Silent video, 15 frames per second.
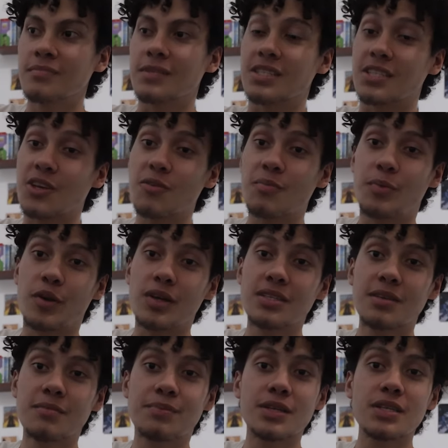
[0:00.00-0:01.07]
It's a good
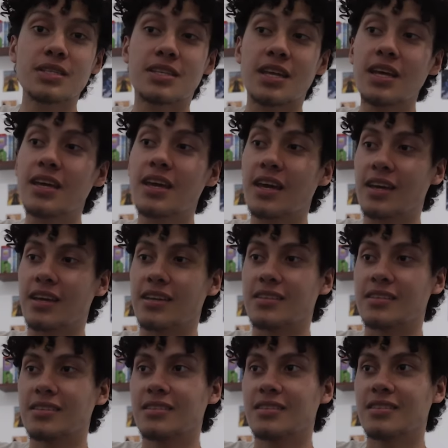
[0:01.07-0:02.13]
present. Please take
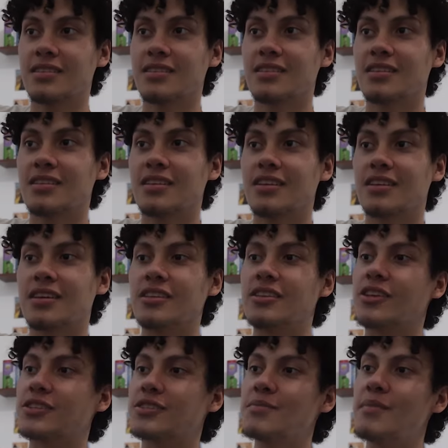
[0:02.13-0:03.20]
it.
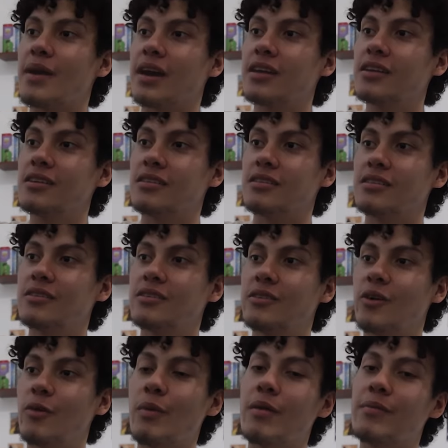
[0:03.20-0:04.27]
It doesn't matter.
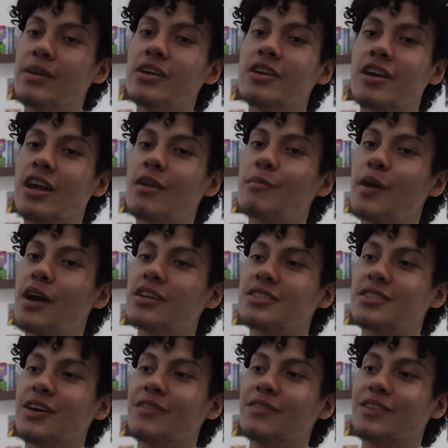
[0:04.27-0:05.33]
Or maybe you're gonna buy
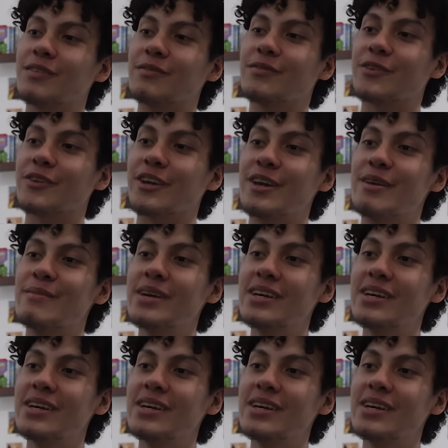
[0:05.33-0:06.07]
something for him.